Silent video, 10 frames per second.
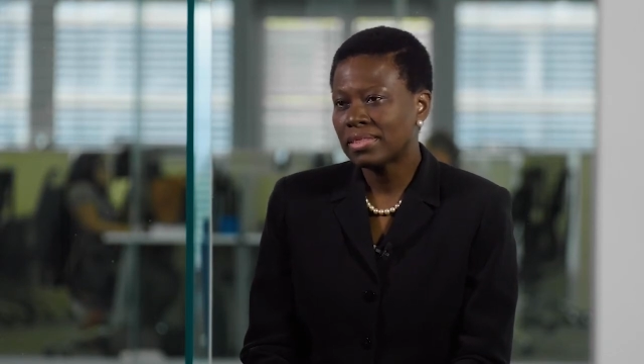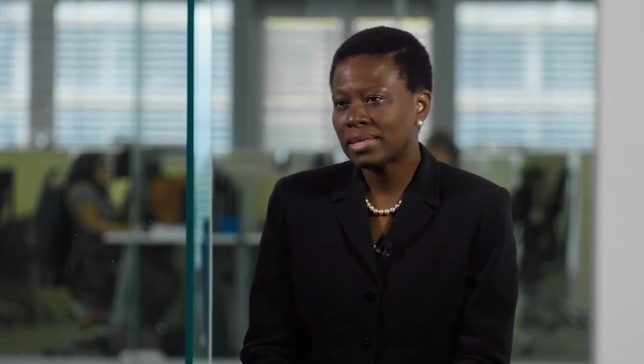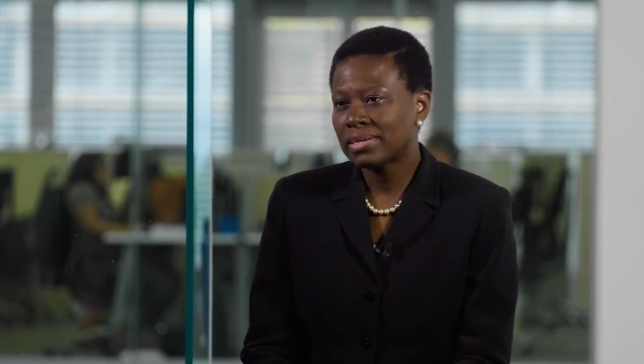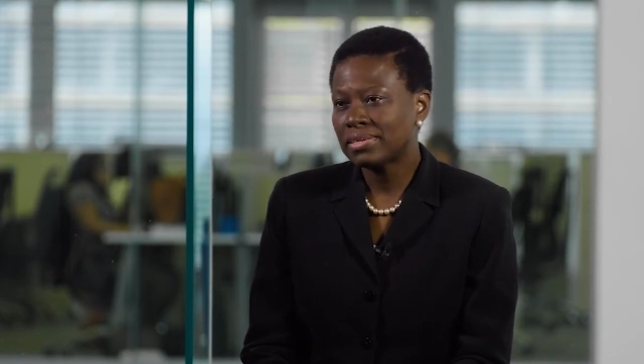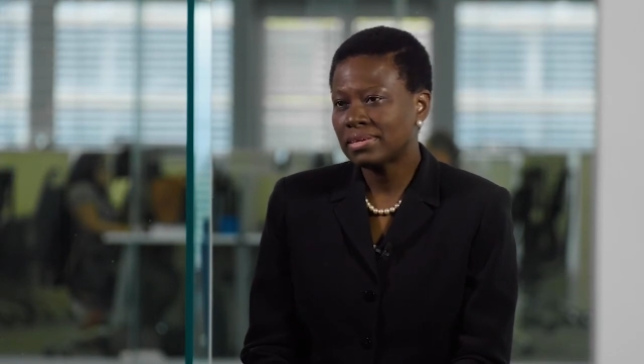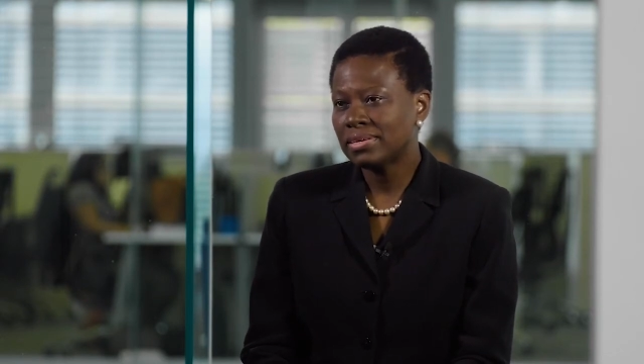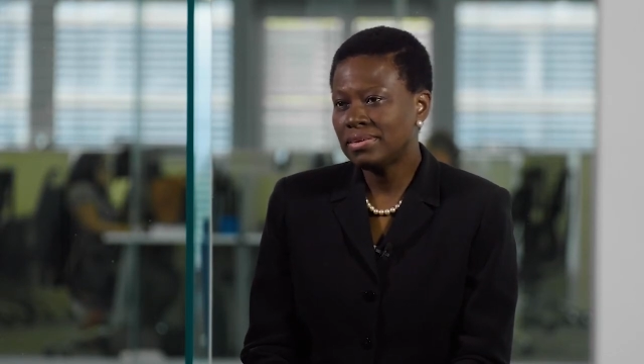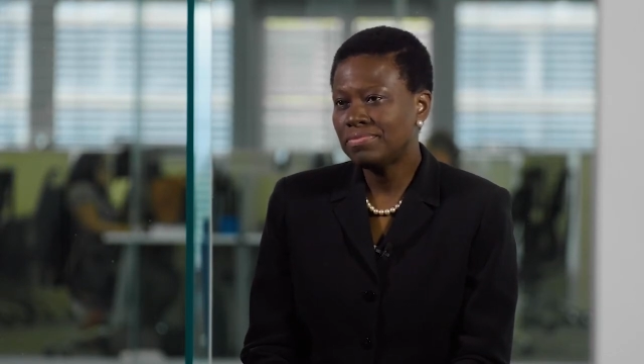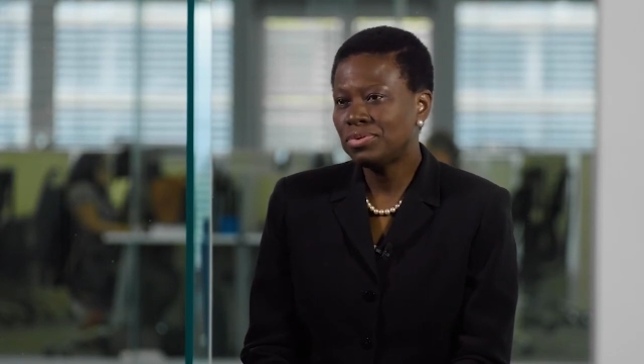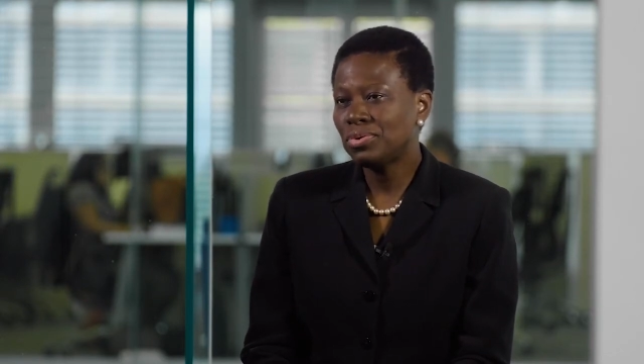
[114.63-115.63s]
that
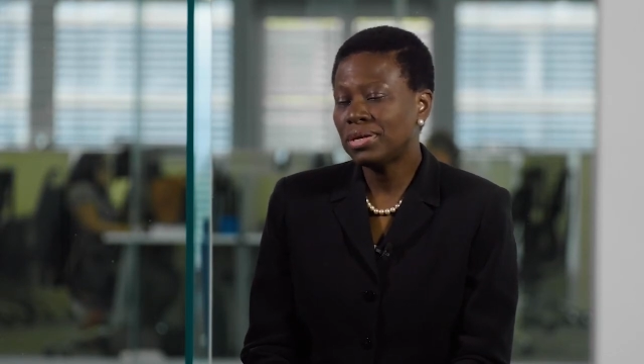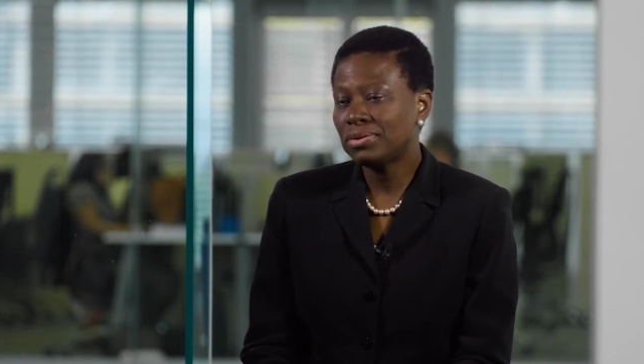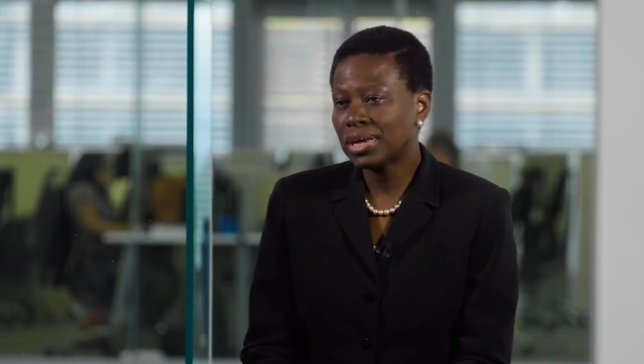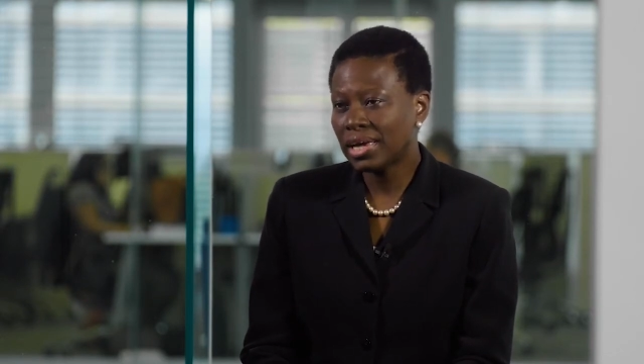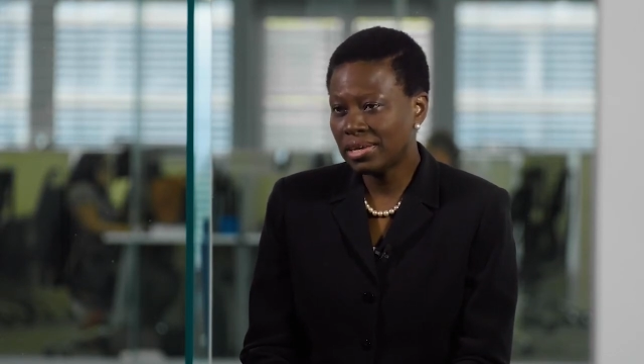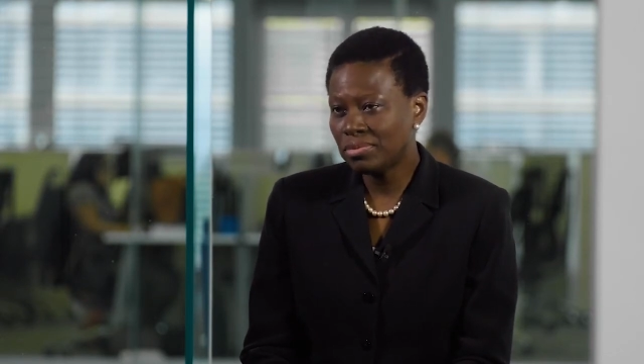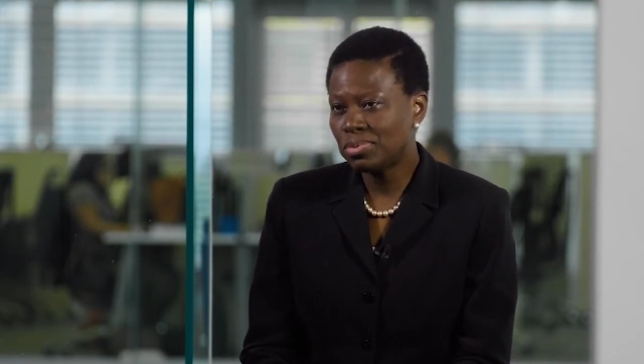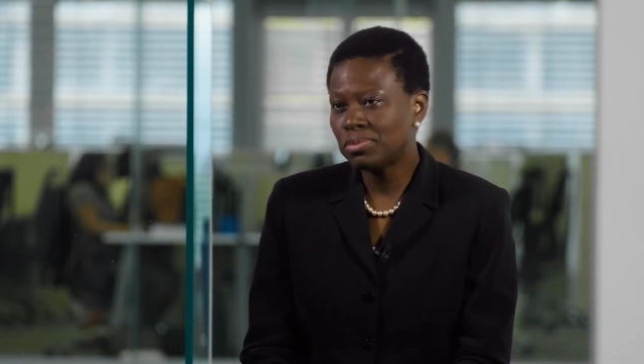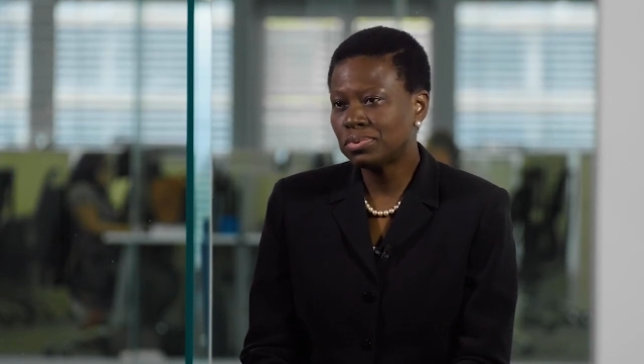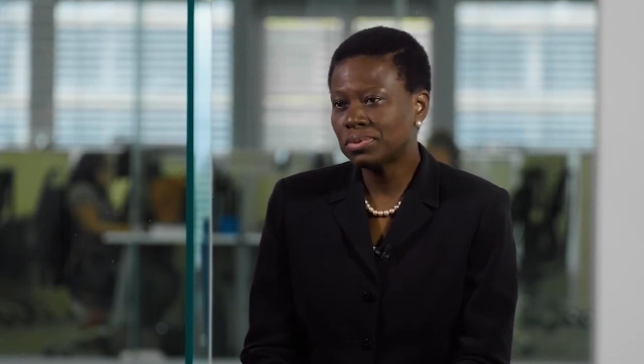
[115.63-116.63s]
if you educate
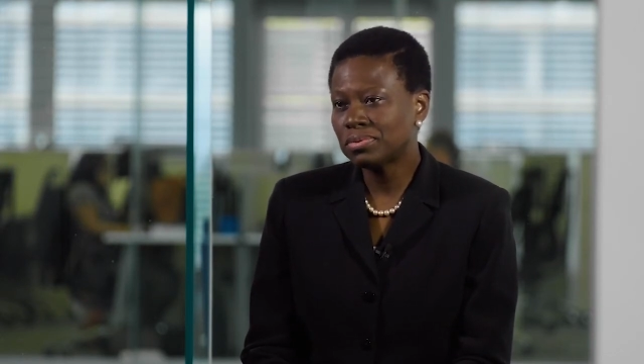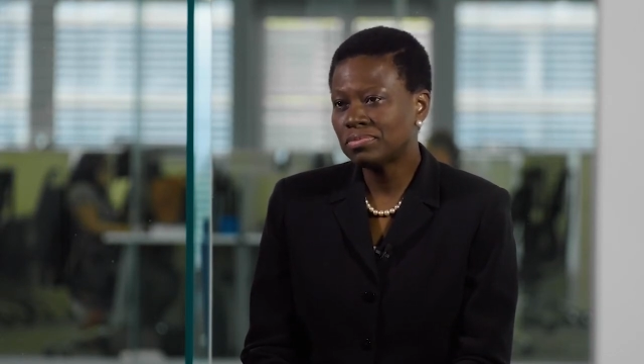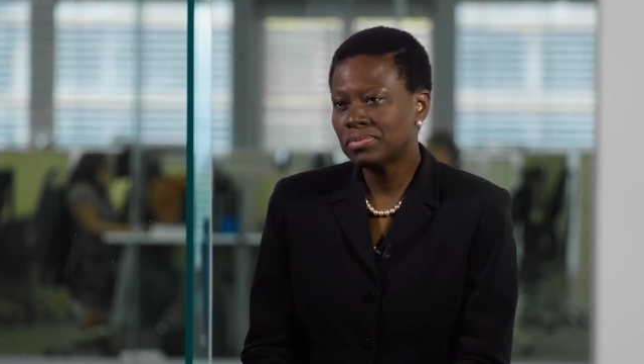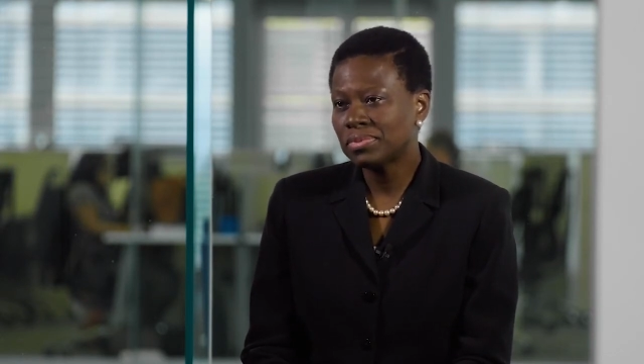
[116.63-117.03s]
people,